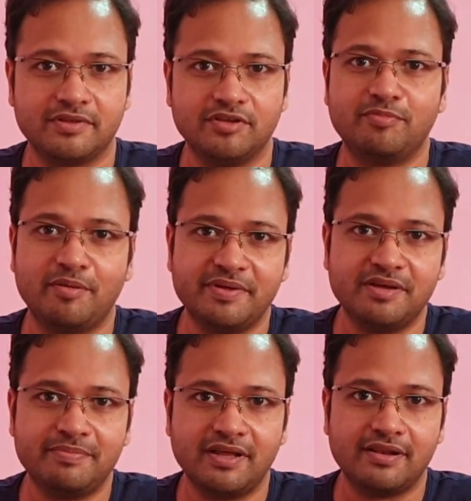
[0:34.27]
You pop in a
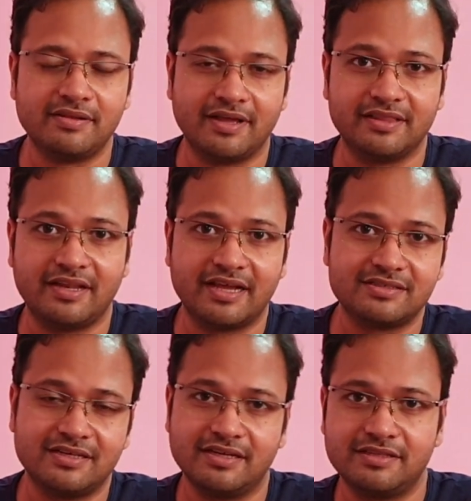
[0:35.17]
pill, and the
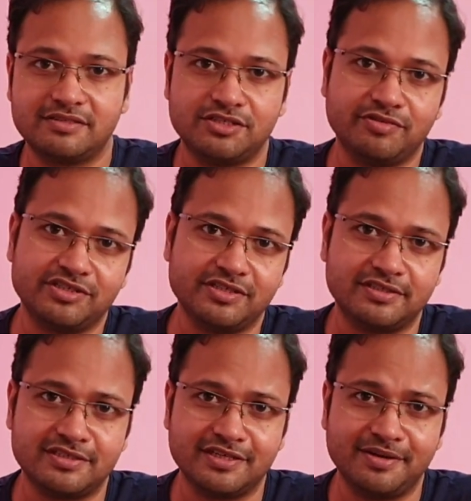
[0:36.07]
next day the situation is the
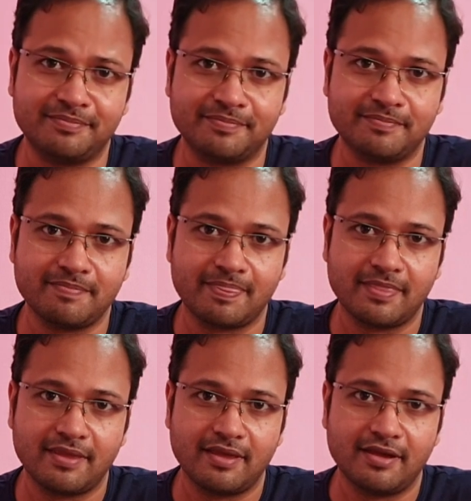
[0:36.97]
same.
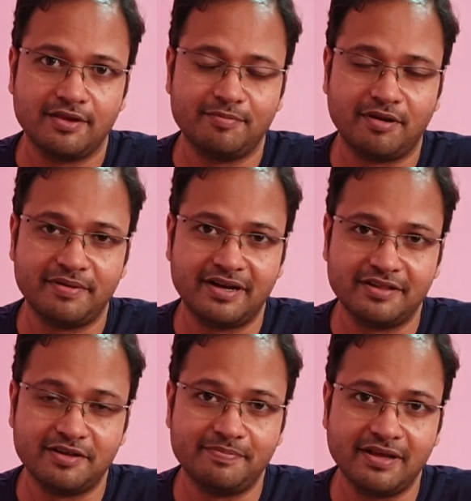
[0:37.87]
You pop in
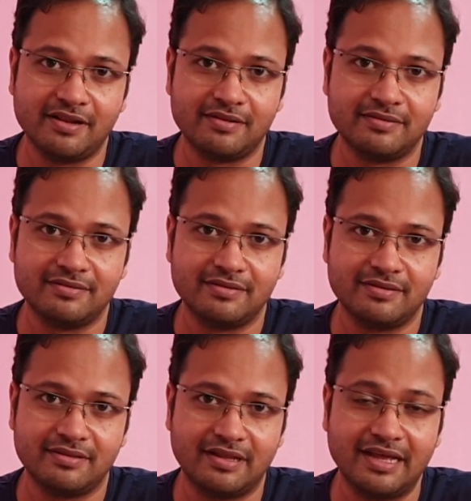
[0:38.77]
another pill,
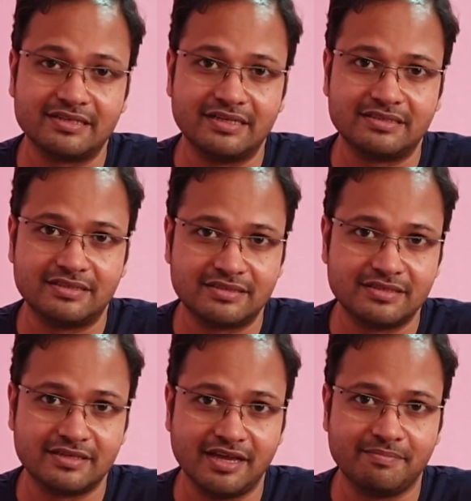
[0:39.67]
the next day it's just the
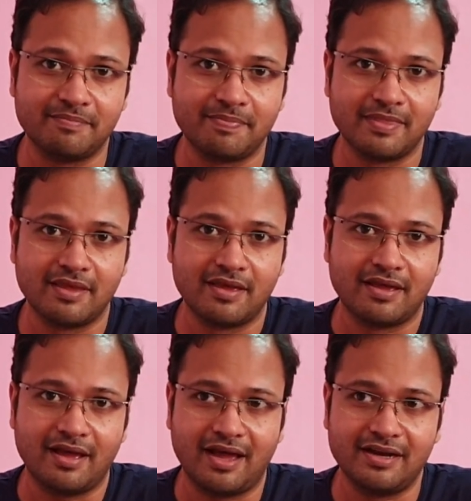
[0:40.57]
same,
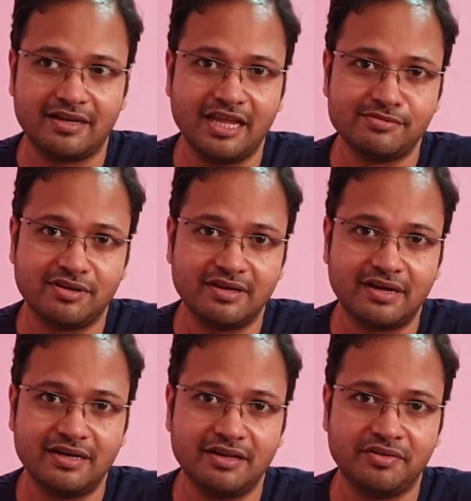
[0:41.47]
and it keeps on
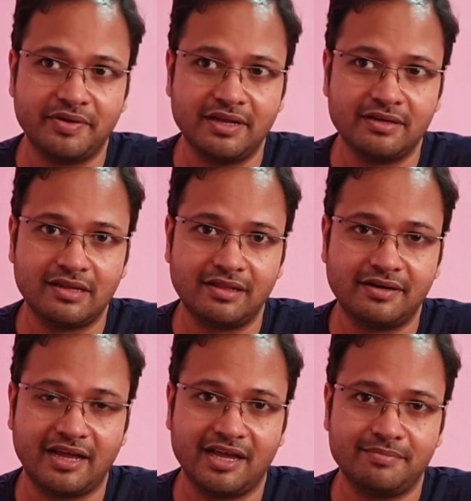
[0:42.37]
continuing till the
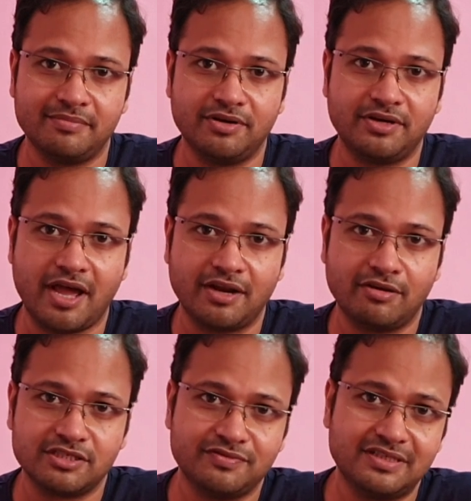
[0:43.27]
time you're
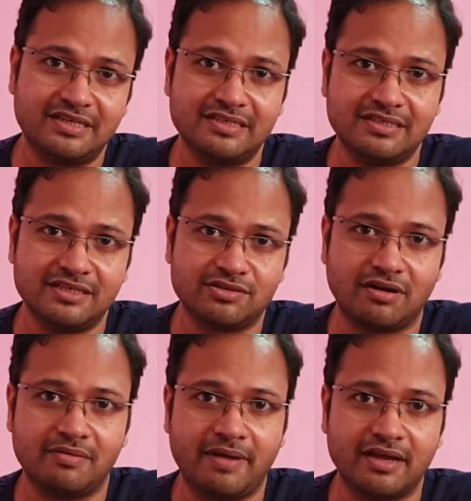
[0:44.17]
diagnosed with a disease
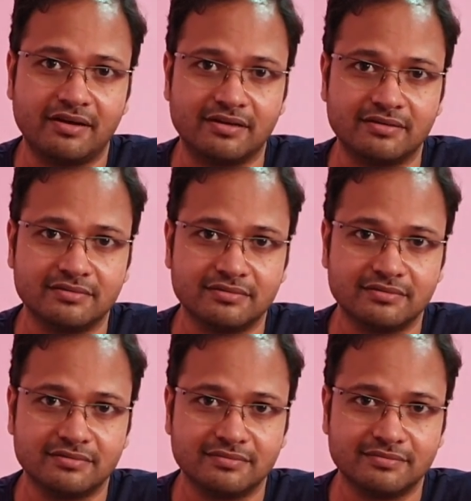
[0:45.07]
called migraine,
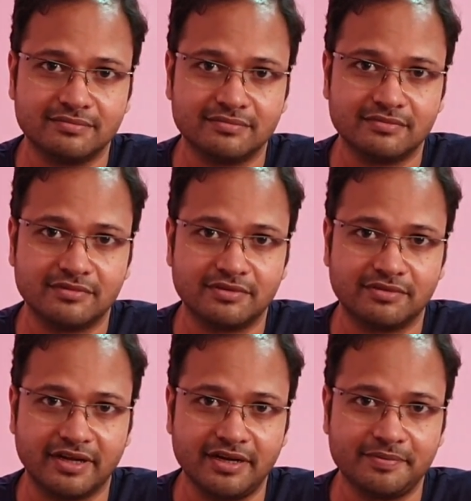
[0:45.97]

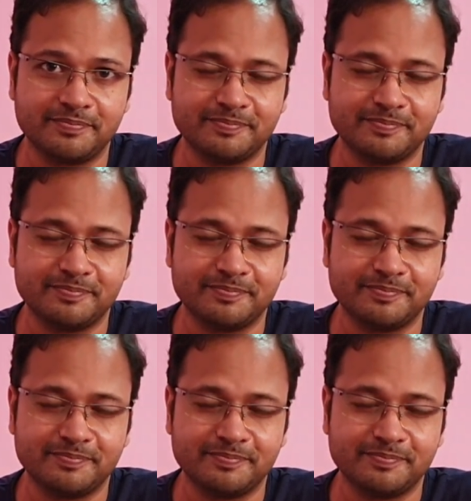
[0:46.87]
right?